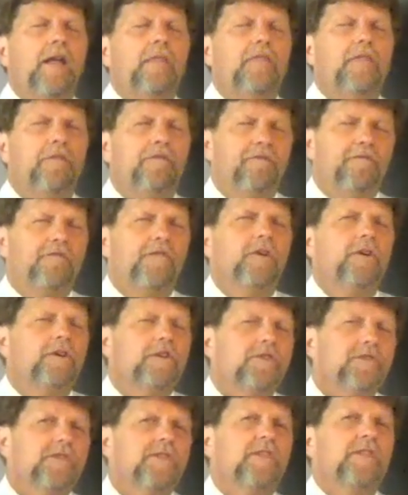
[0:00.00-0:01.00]
the
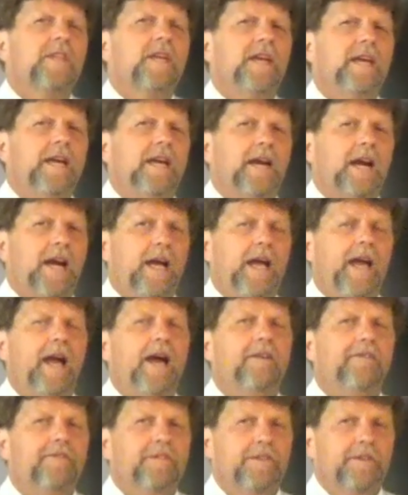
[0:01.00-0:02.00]
first thing I
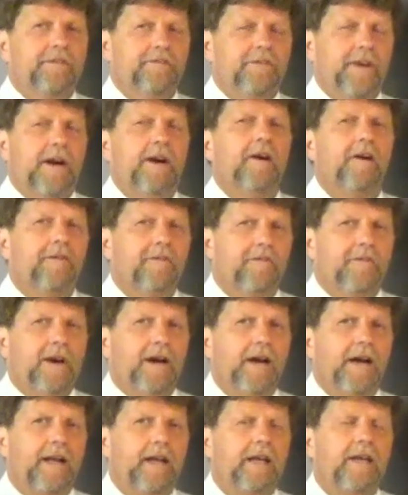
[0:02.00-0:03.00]
have to
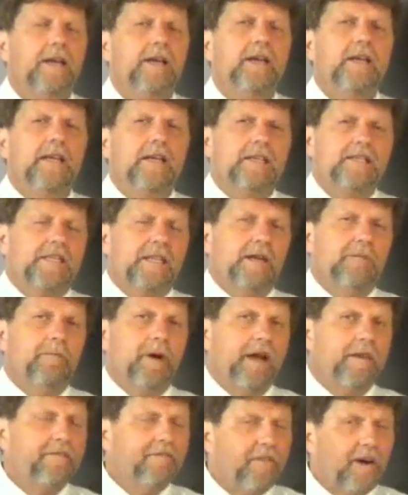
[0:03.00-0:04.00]
verify is that
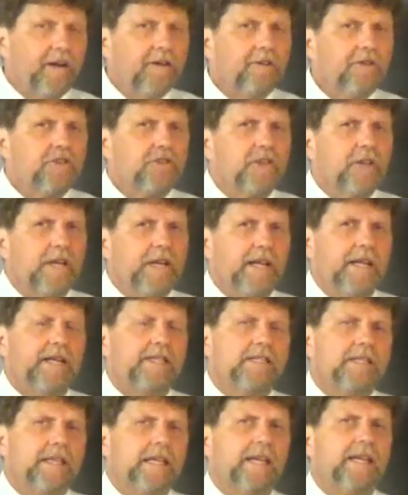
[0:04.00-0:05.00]
my function
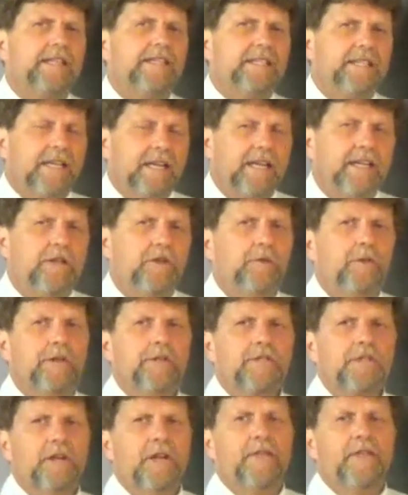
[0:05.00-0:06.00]
is
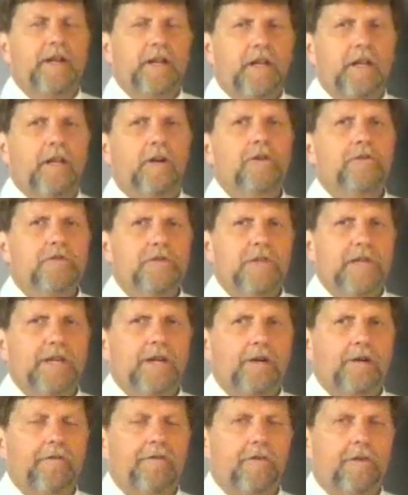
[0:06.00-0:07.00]
continuous on the closed
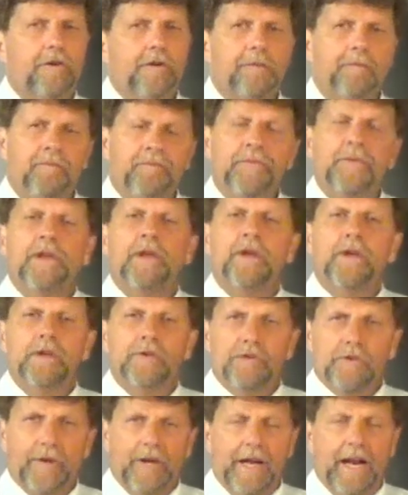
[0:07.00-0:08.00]
interval.
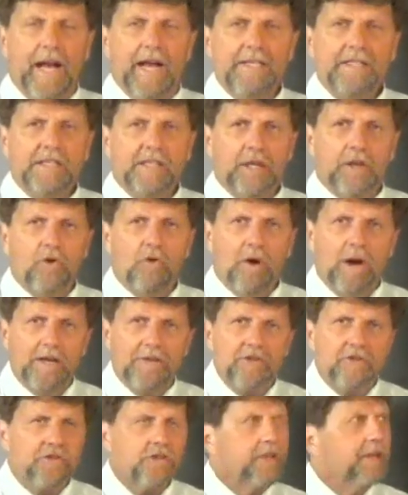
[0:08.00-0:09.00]
So I'd ask the
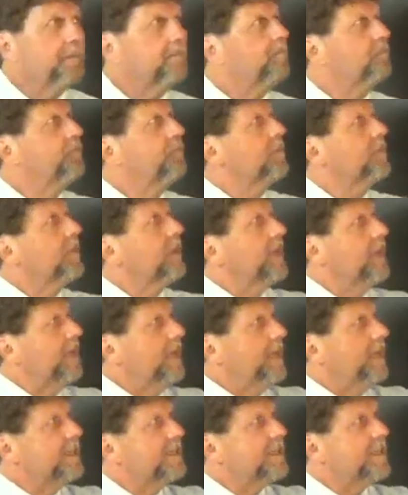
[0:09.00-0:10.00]
question,
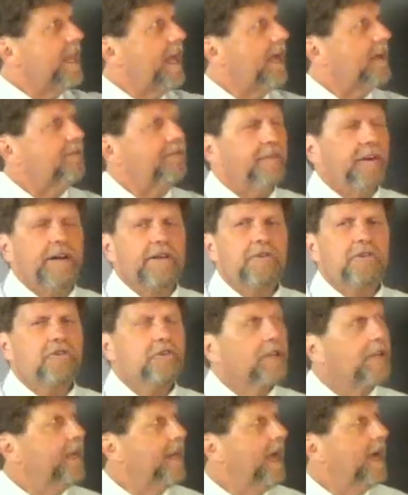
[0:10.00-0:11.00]
is that
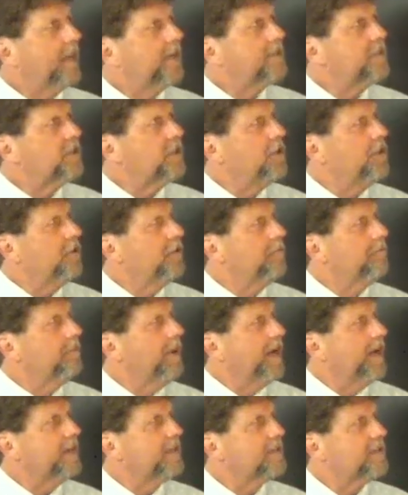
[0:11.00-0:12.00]
function, x cubed
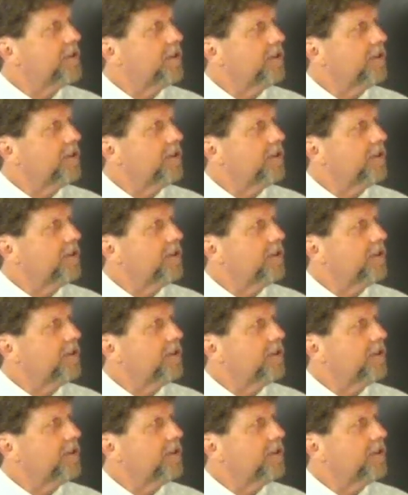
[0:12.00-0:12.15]
minus